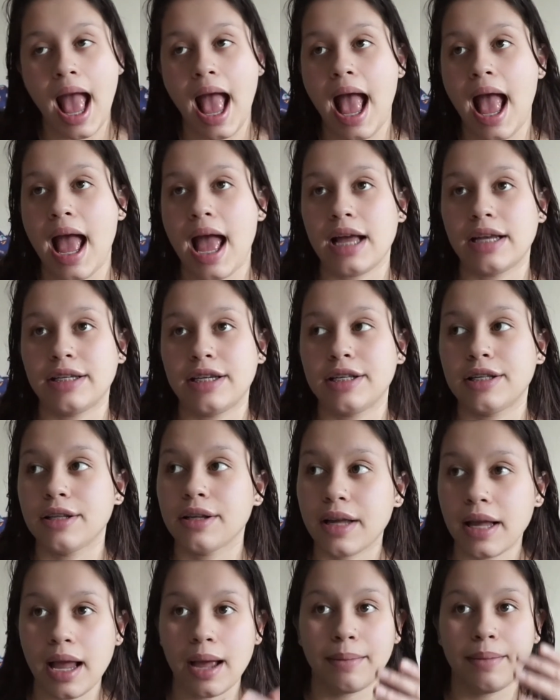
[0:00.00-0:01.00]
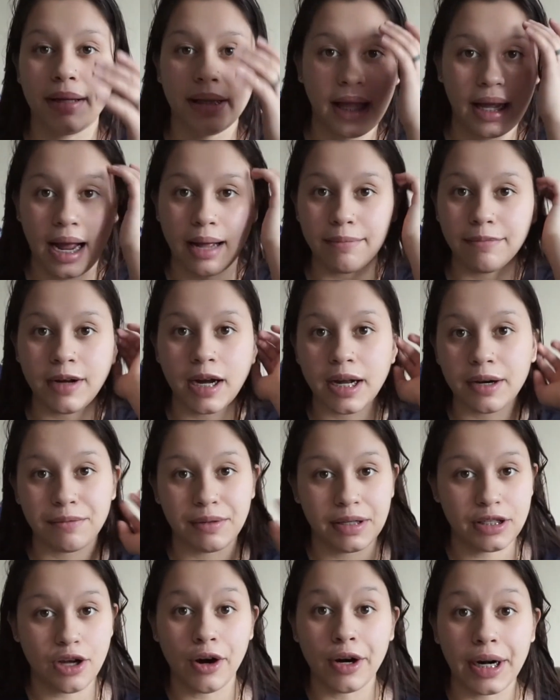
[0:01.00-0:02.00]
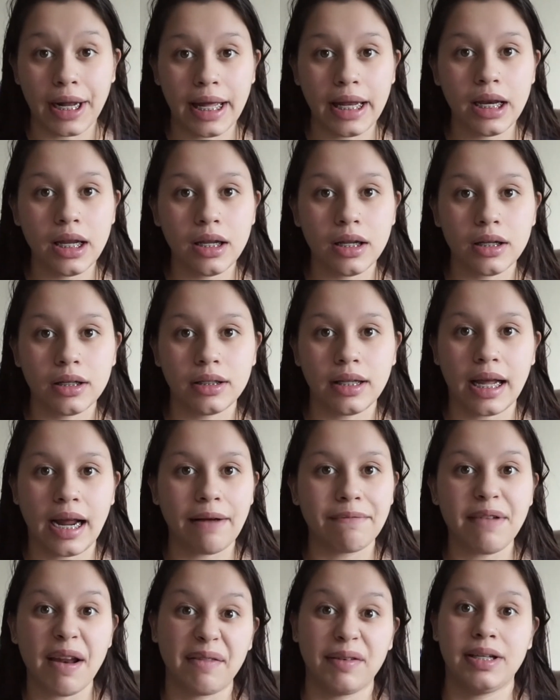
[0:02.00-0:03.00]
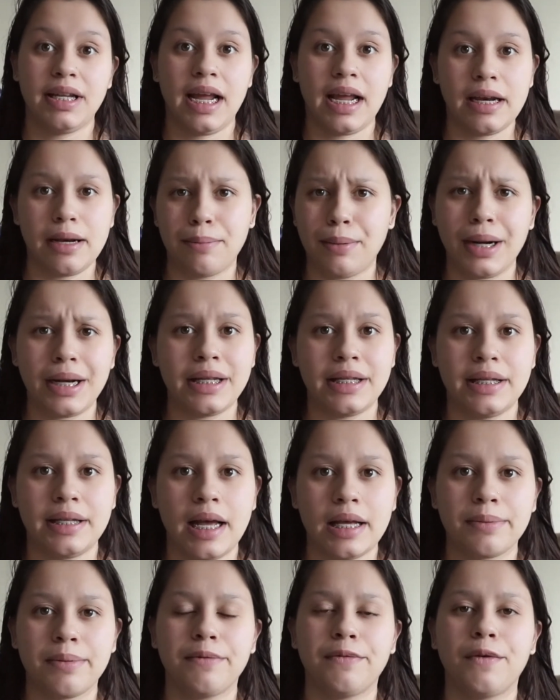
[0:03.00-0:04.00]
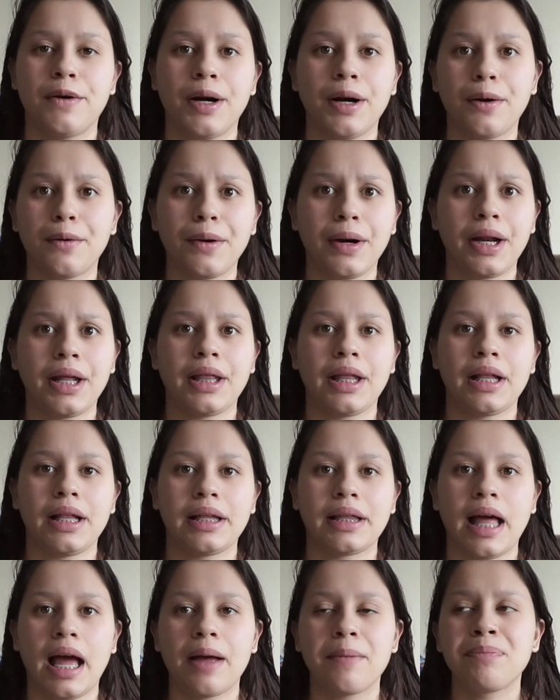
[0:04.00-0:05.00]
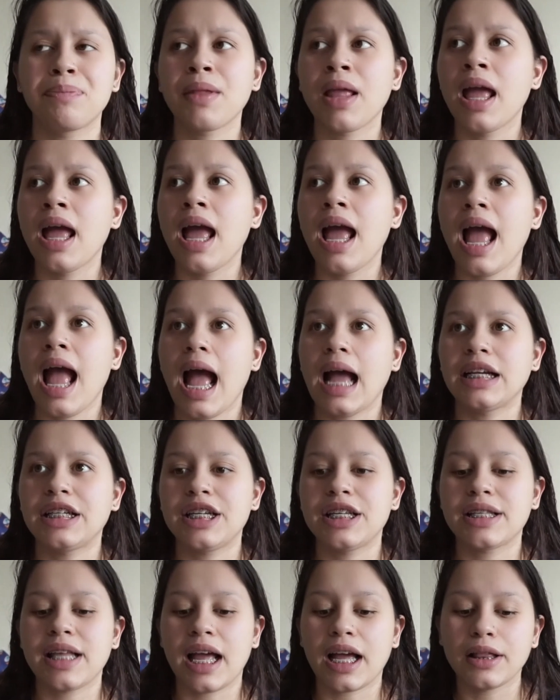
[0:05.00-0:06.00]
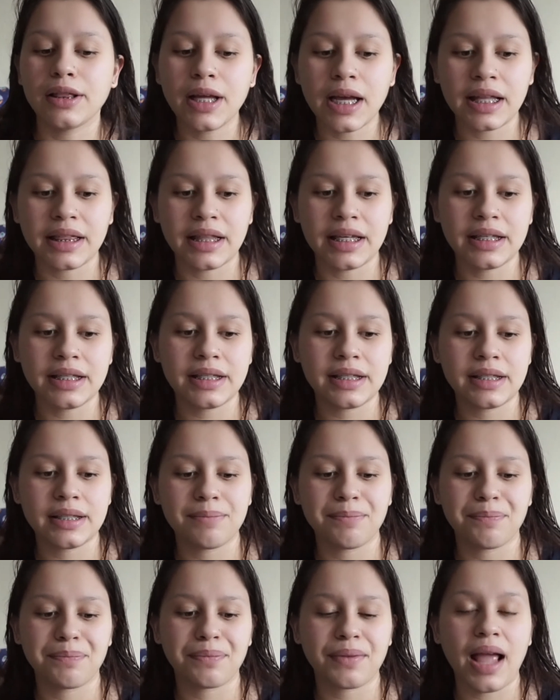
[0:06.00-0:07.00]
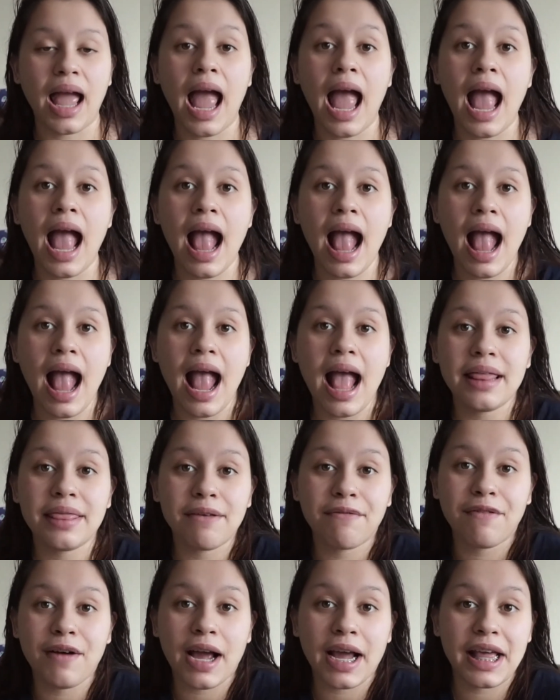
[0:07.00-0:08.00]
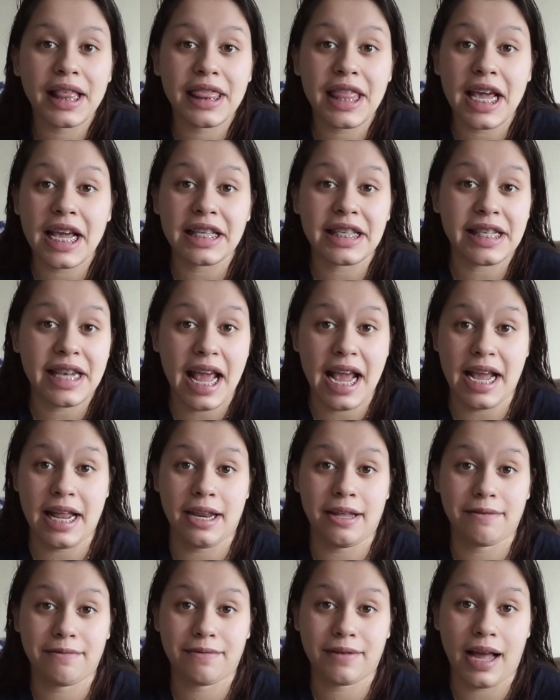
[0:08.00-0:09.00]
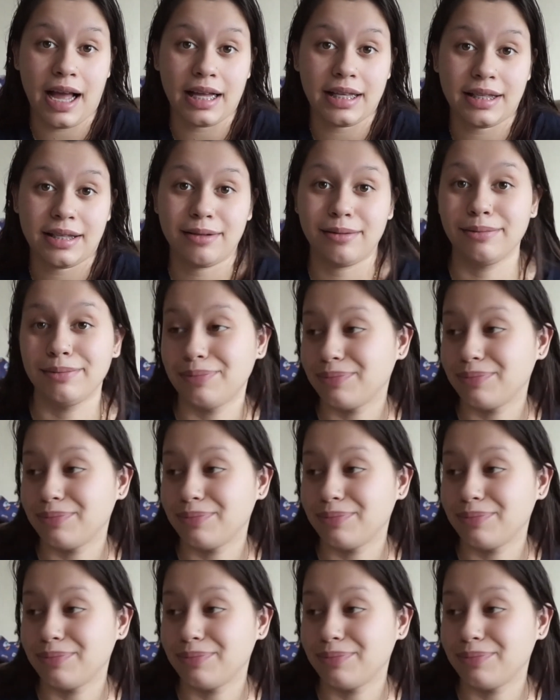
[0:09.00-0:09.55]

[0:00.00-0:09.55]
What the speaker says: And she's looking at me like I'm fucking retarded. like I've never taken a pregnancy test before or anything like that. And she's like, look at this. And the fucking thing is negative, guys.